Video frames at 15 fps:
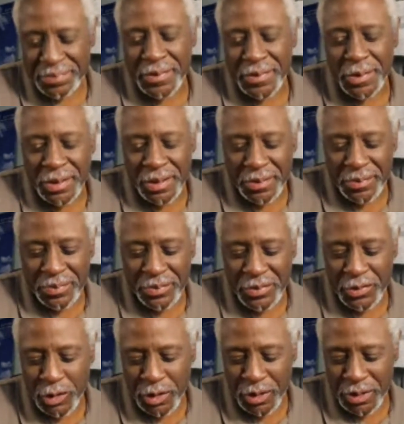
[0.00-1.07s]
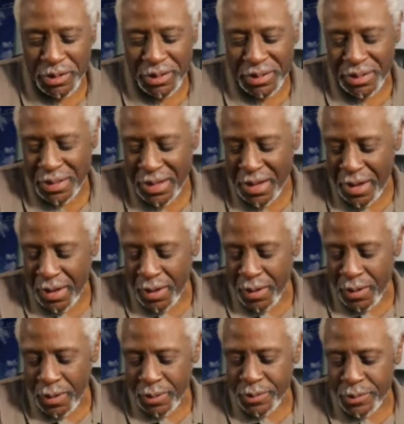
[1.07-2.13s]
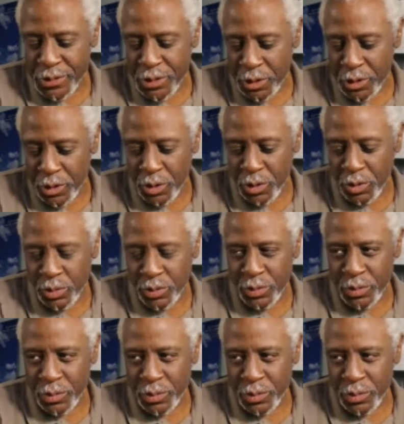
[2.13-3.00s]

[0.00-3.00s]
okay, very good. So